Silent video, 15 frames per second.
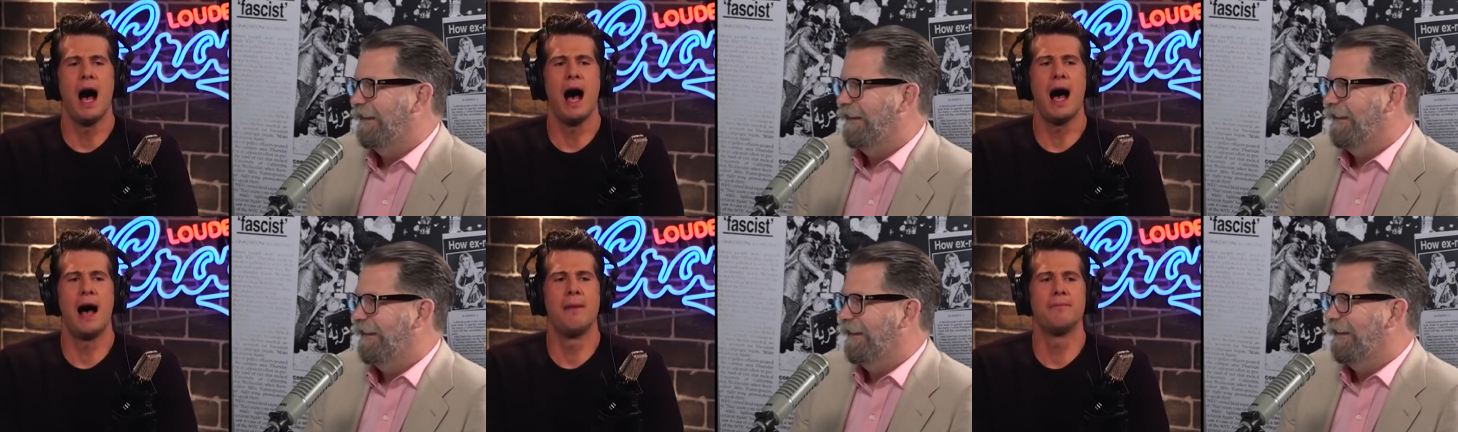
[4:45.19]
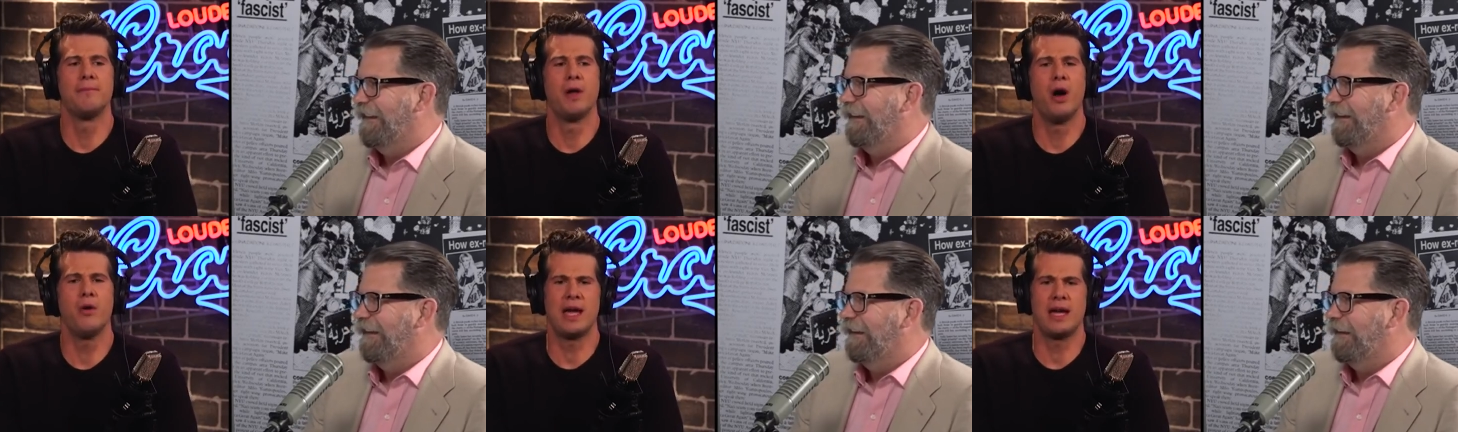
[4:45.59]

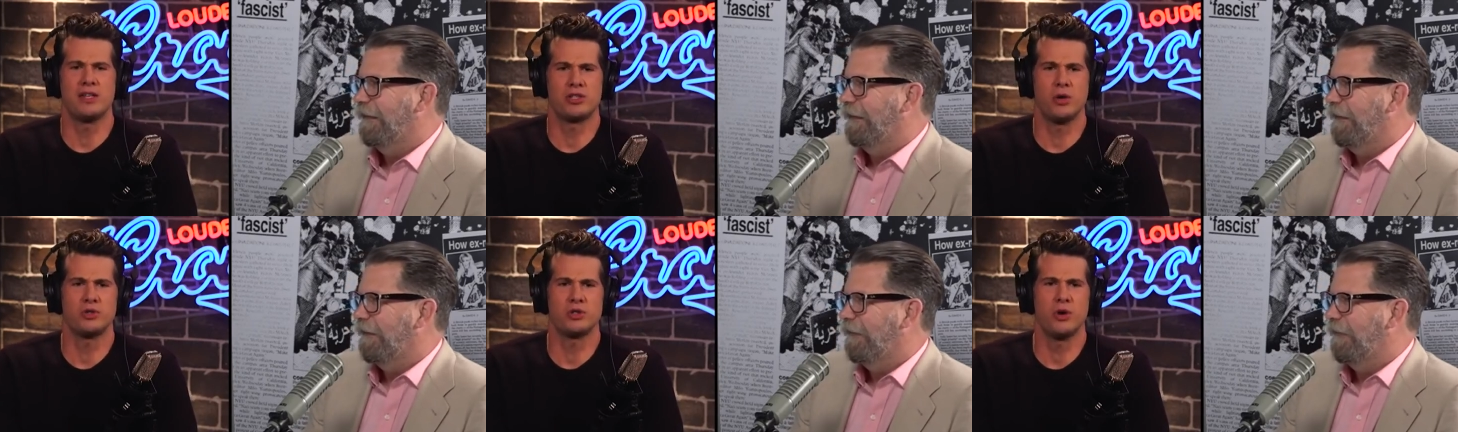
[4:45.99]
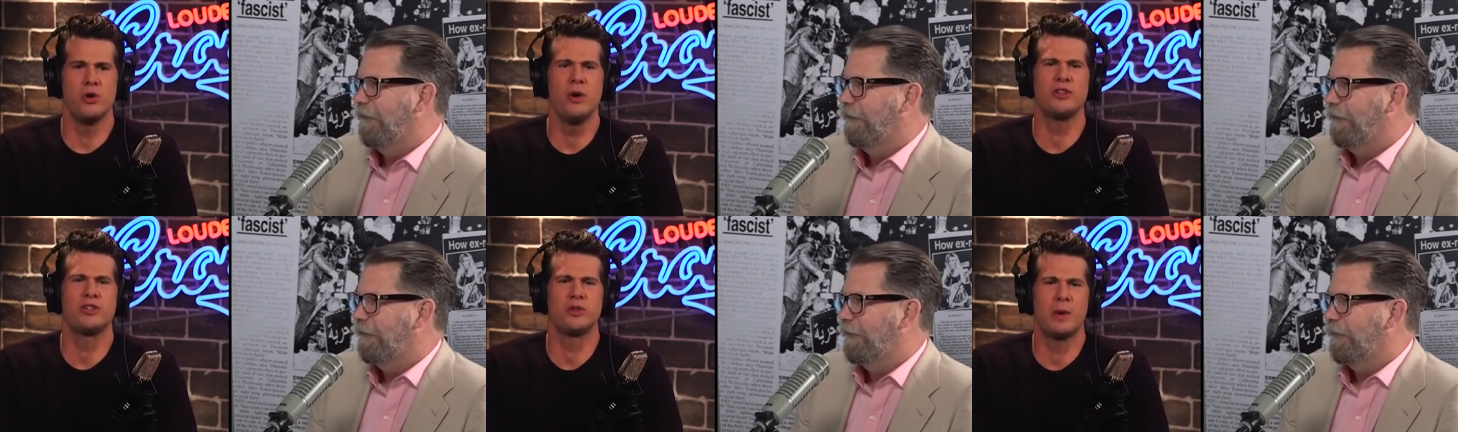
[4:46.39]
Speaker 1: Um, okay, so so
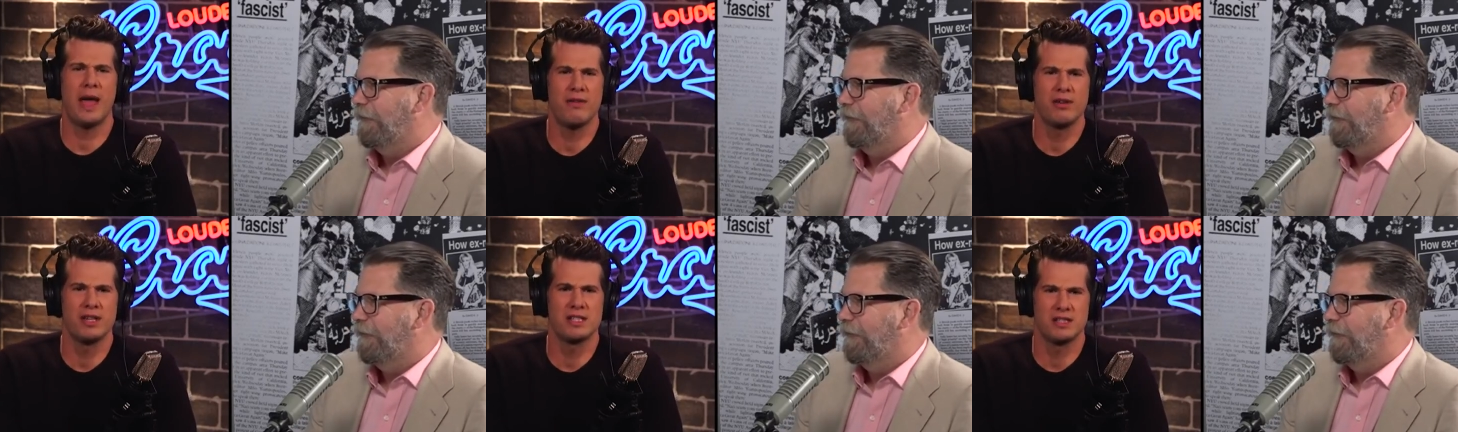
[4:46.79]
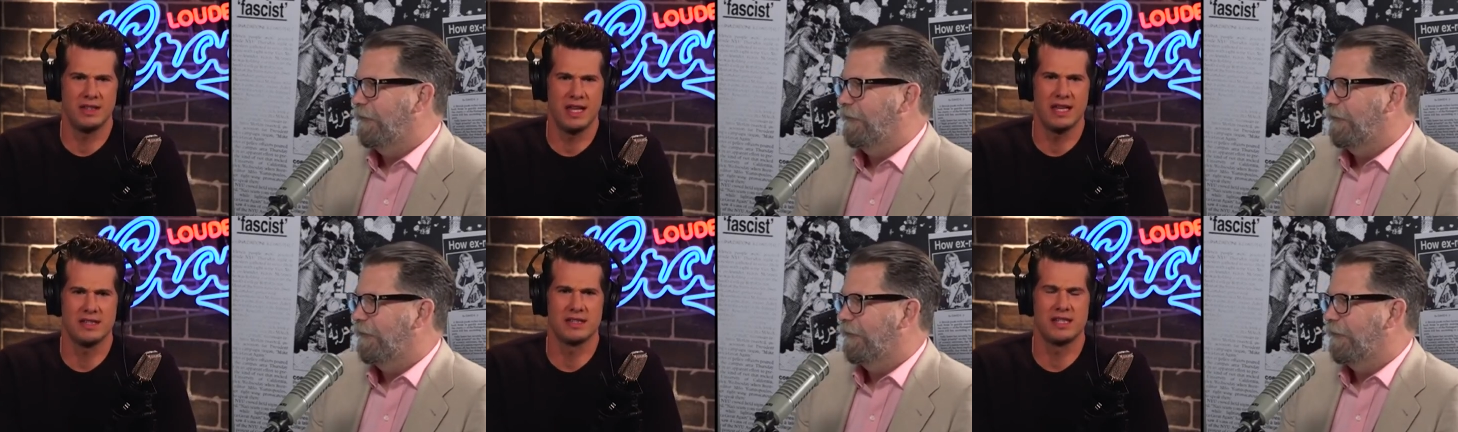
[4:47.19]
who else do we have on this
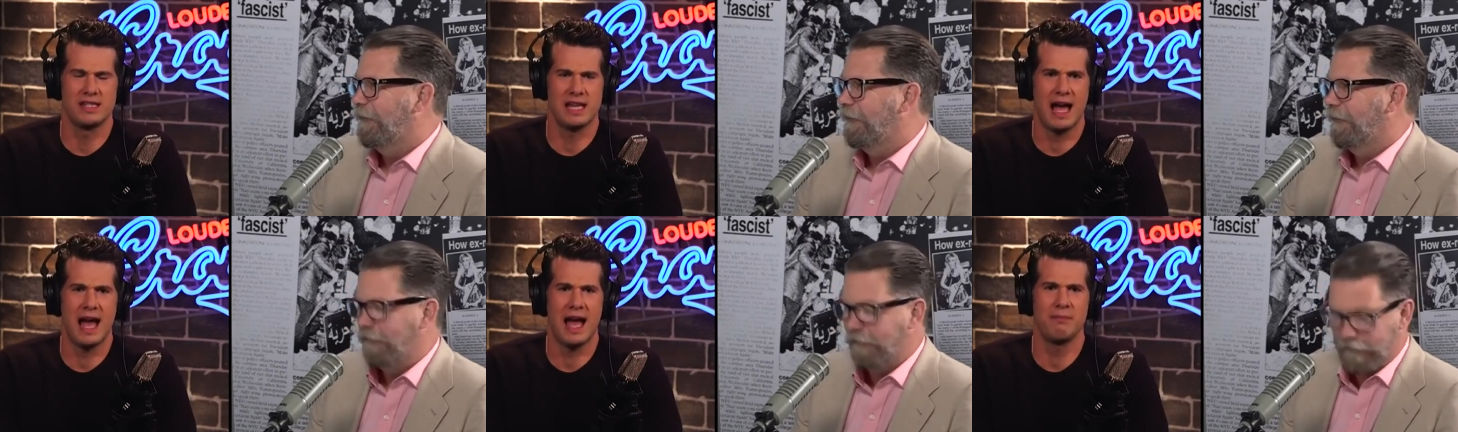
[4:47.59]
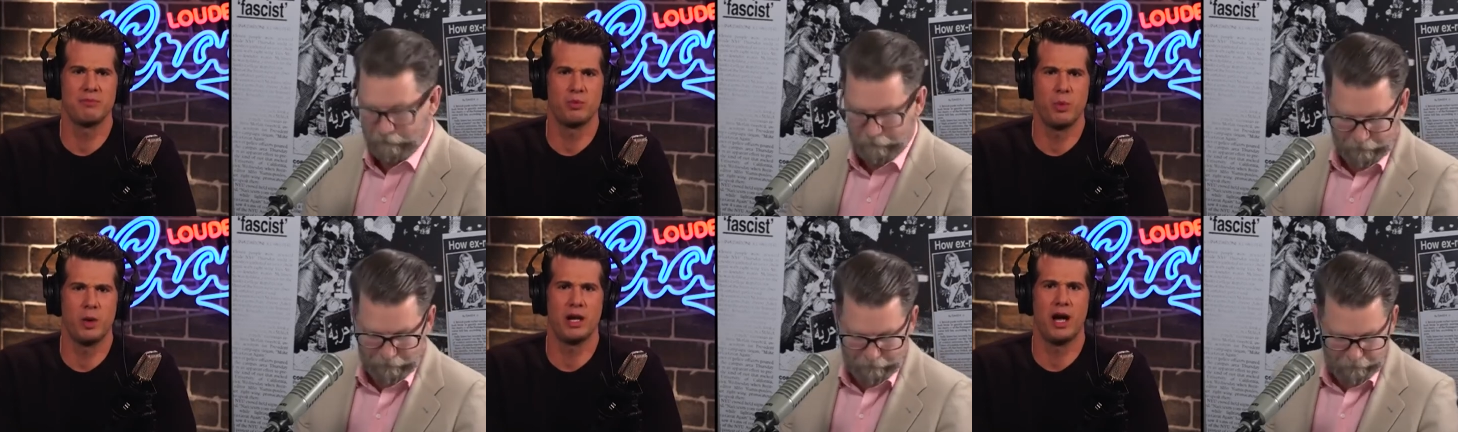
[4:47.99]
list? The
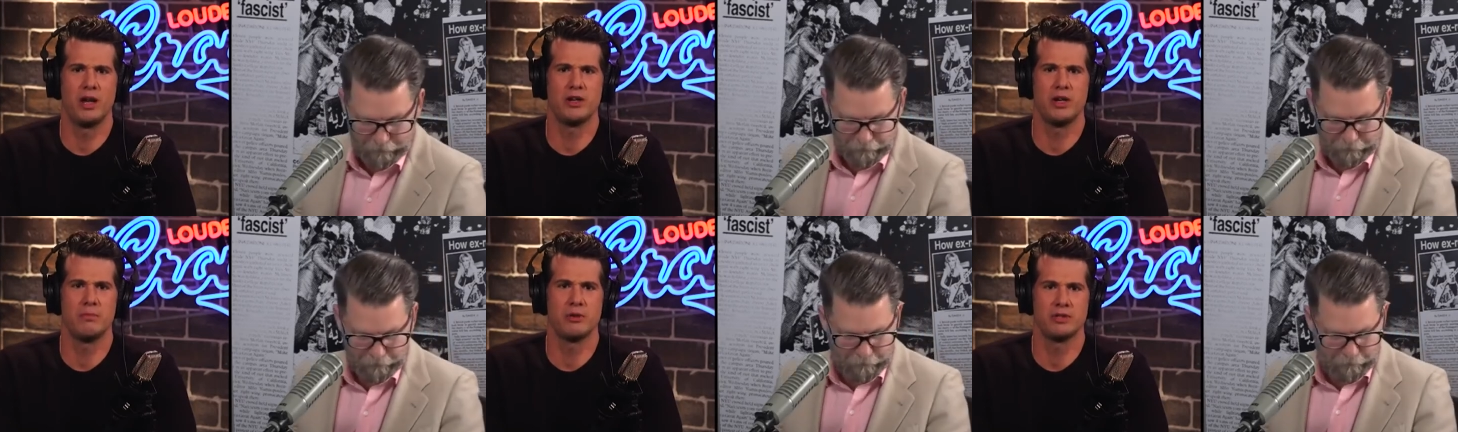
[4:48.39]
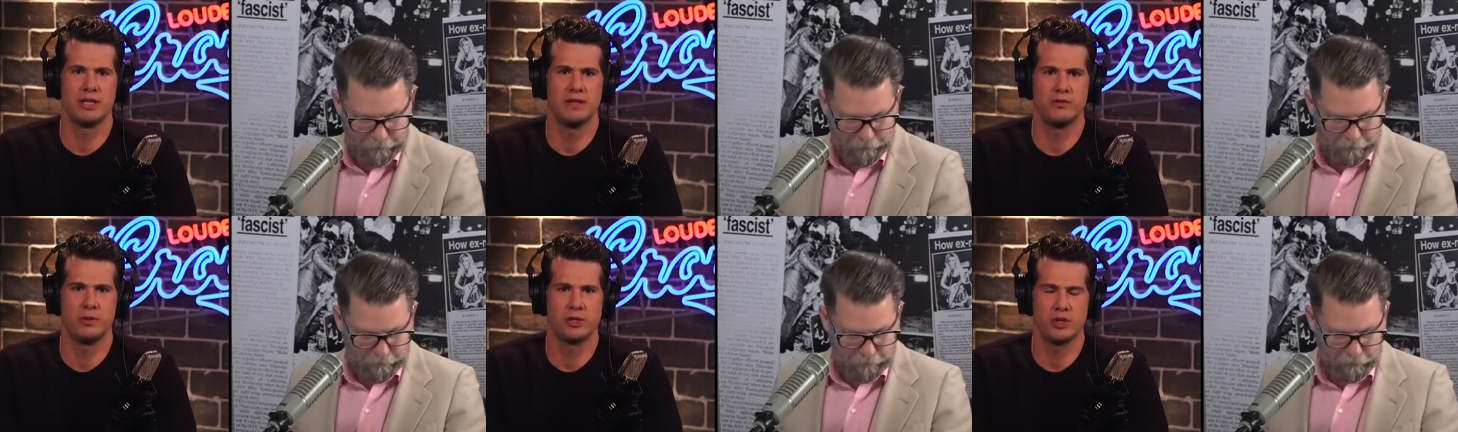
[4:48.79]
Times 100 most
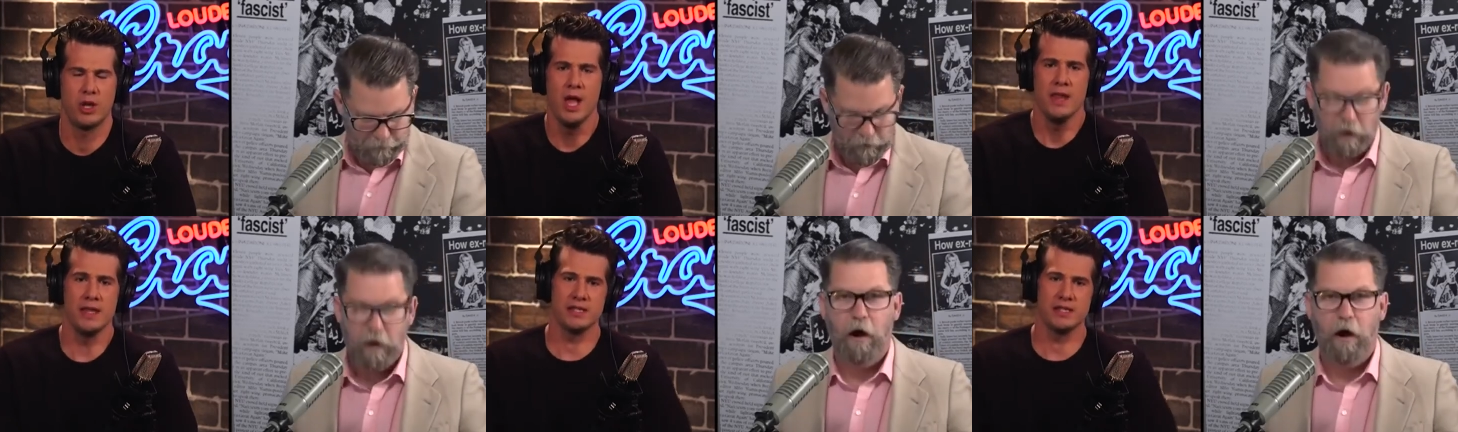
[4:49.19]
influential.